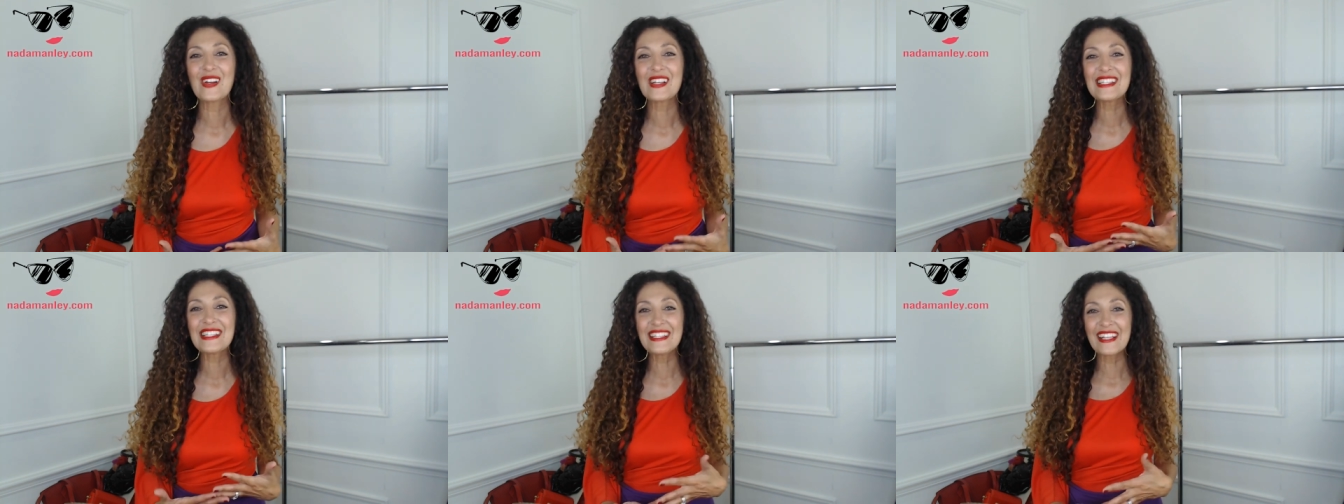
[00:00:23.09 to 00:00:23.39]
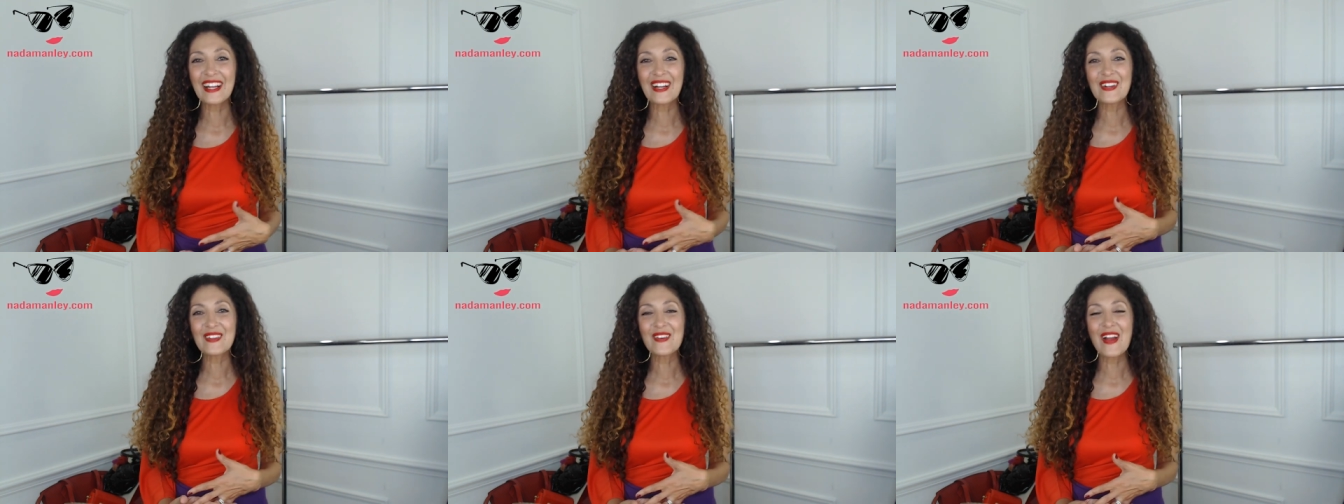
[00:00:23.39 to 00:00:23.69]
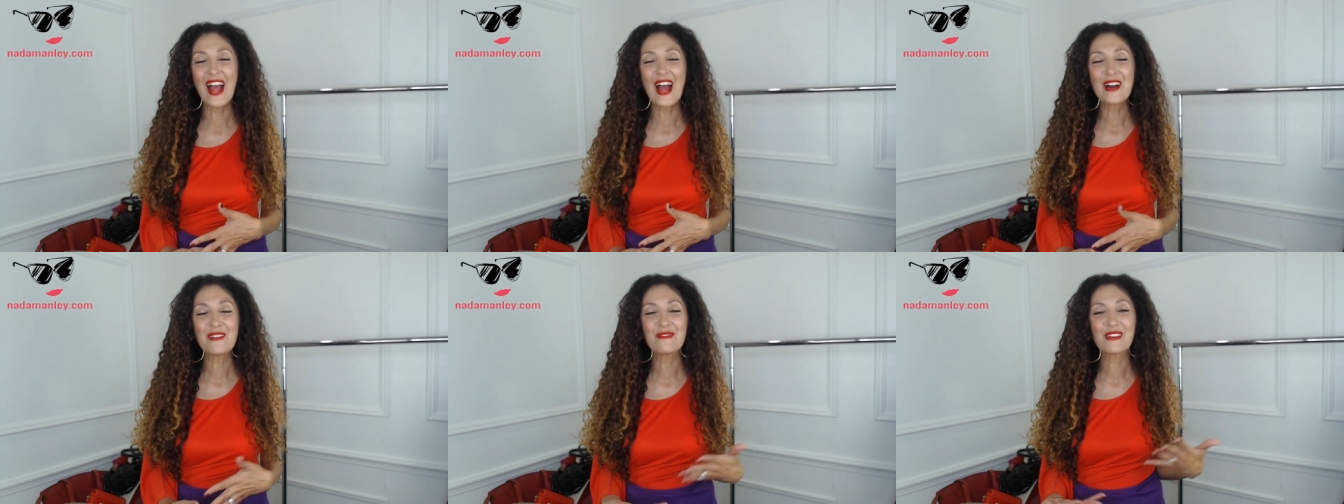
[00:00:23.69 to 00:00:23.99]
stick
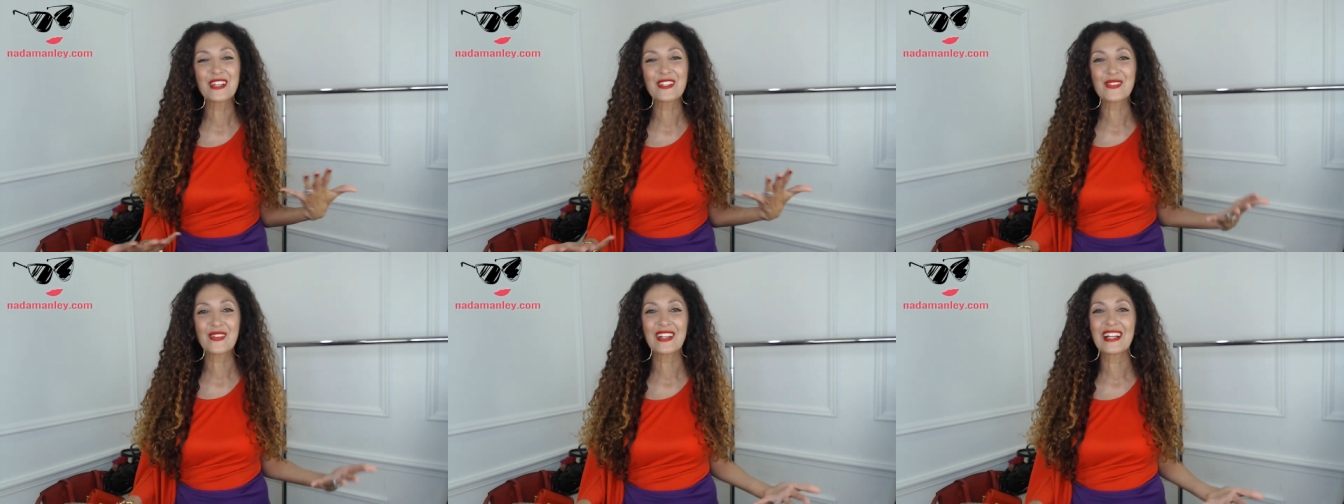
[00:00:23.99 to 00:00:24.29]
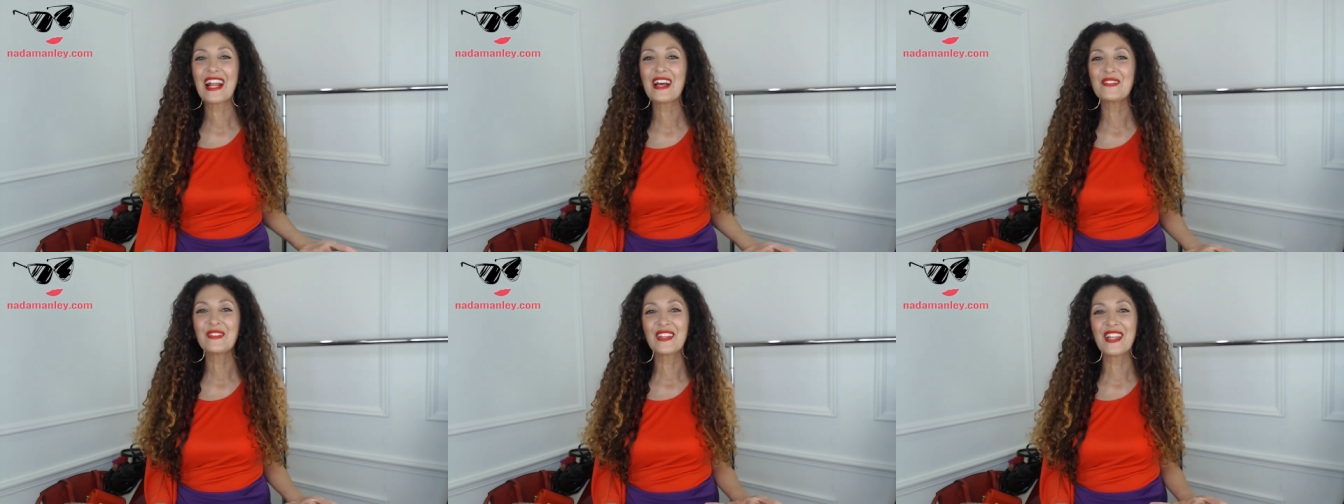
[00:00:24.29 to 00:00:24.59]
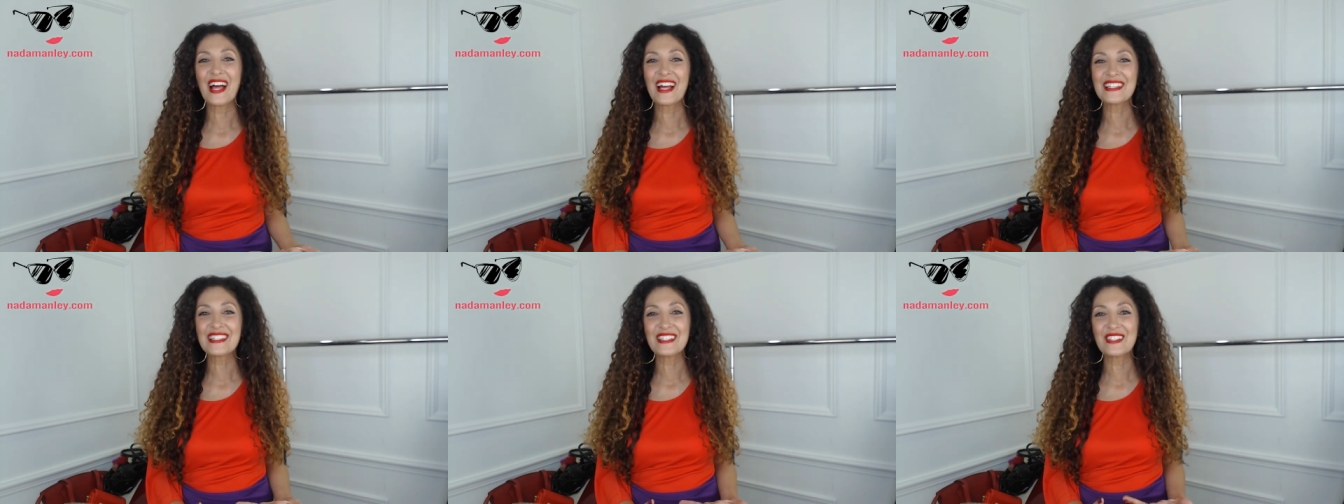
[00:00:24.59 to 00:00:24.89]
around because we're going to have
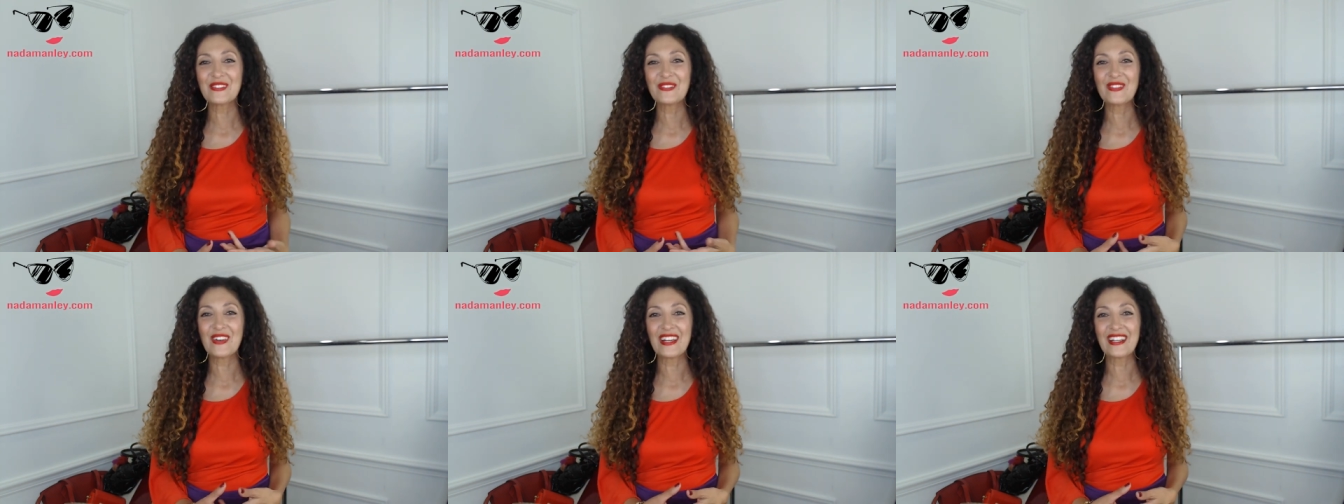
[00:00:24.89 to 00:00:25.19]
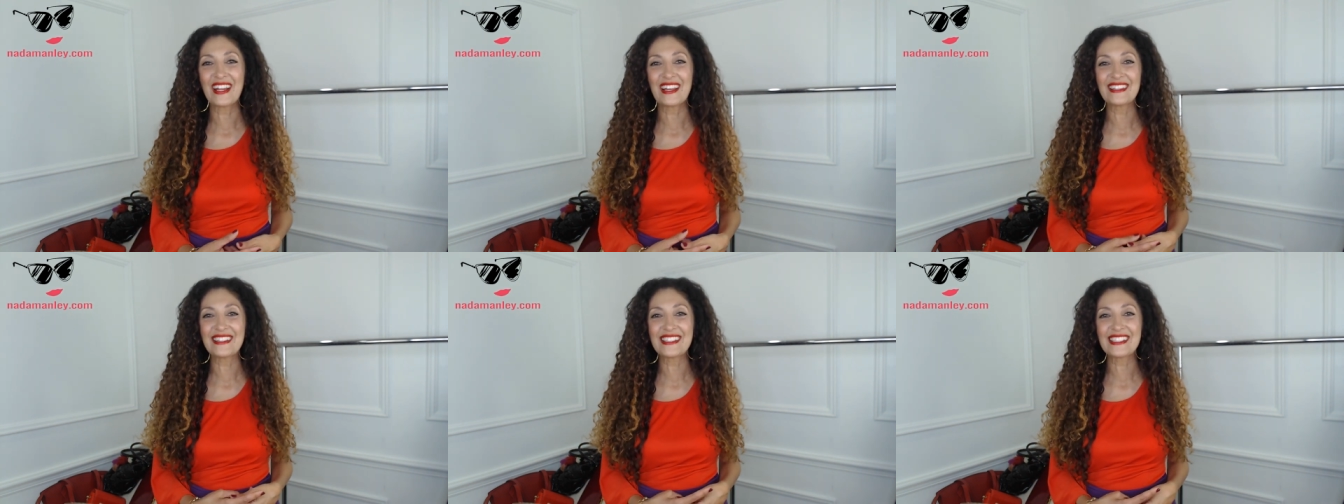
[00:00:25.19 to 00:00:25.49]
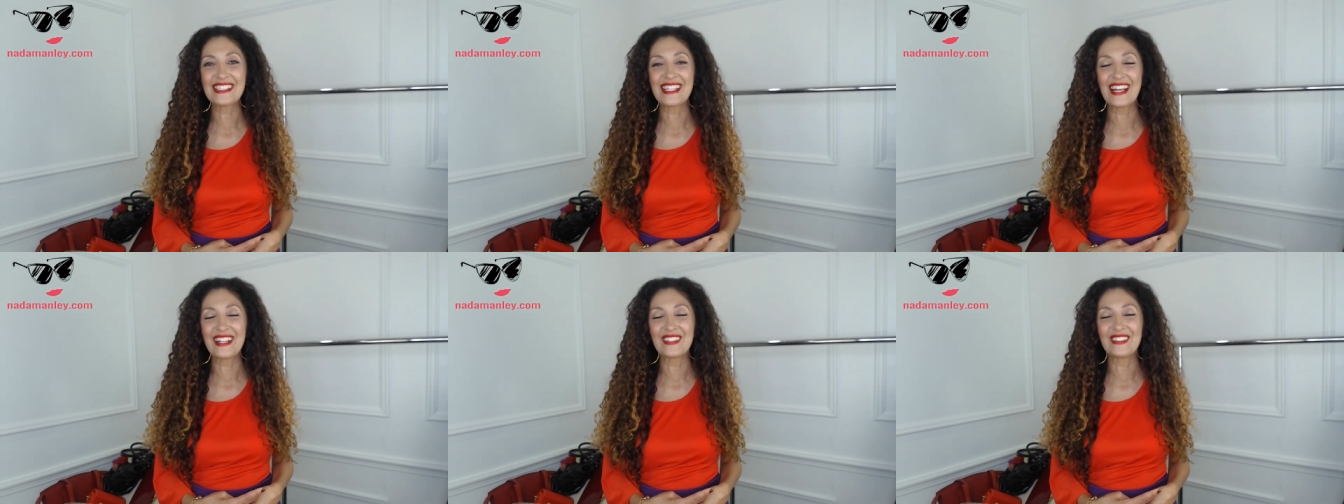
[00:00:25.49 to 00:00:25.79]
lots of fun on this
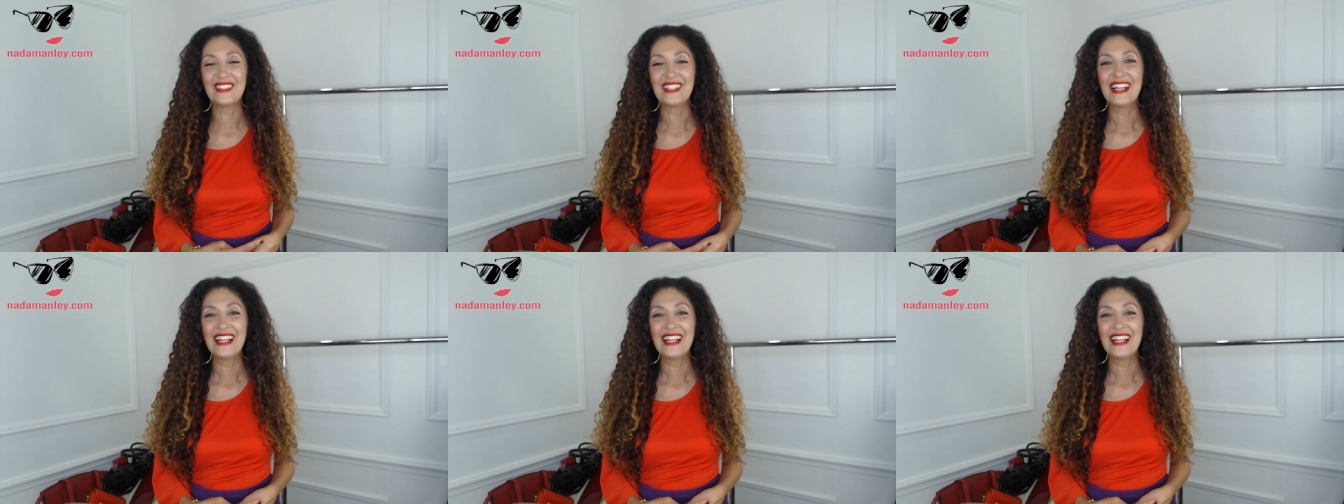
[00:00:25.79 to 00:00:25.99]
channel.